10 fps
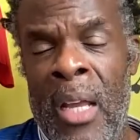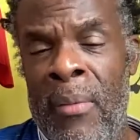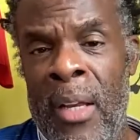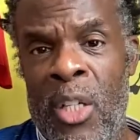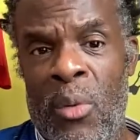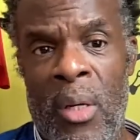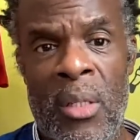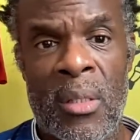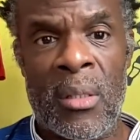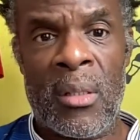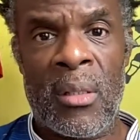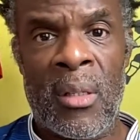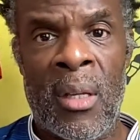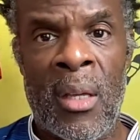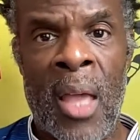of injuries.
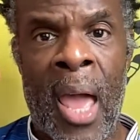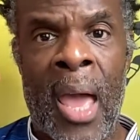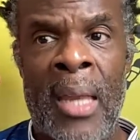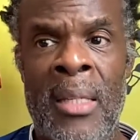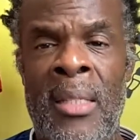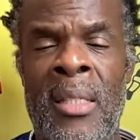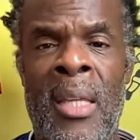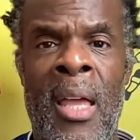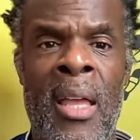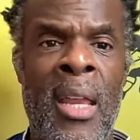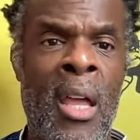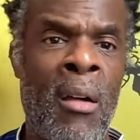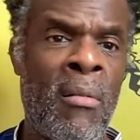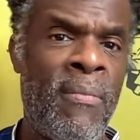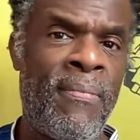And
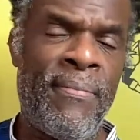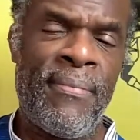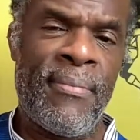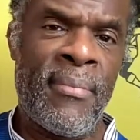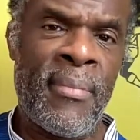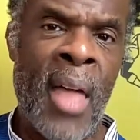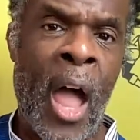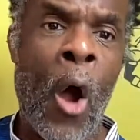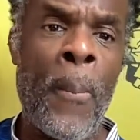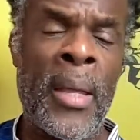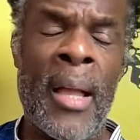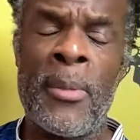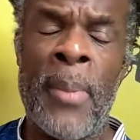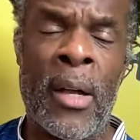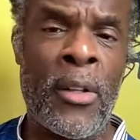I hope he comes
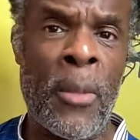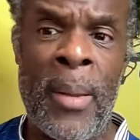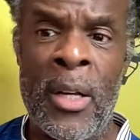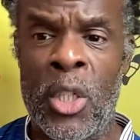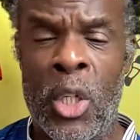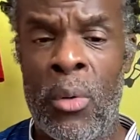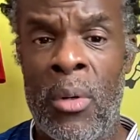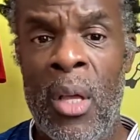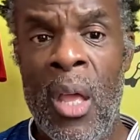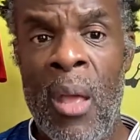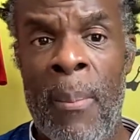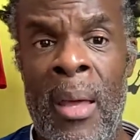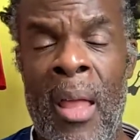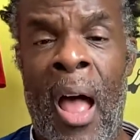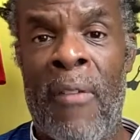back on the pitch soon.
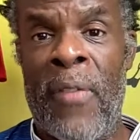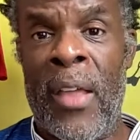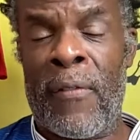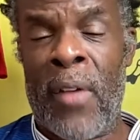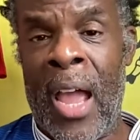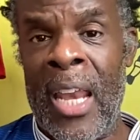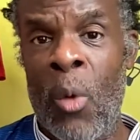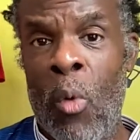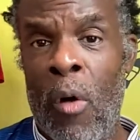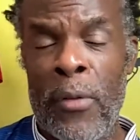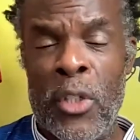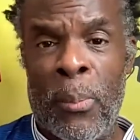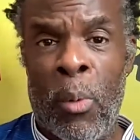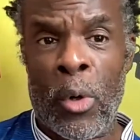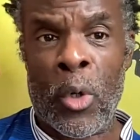But I think for any Watford
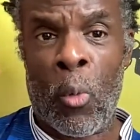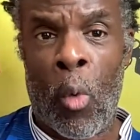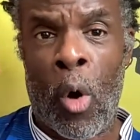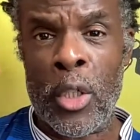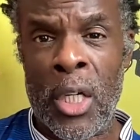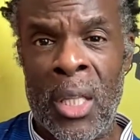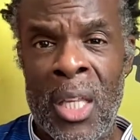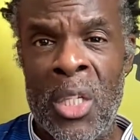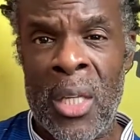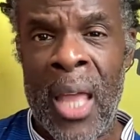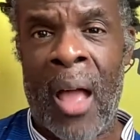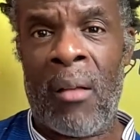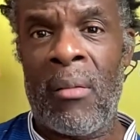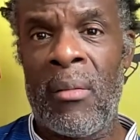supporter watching this now,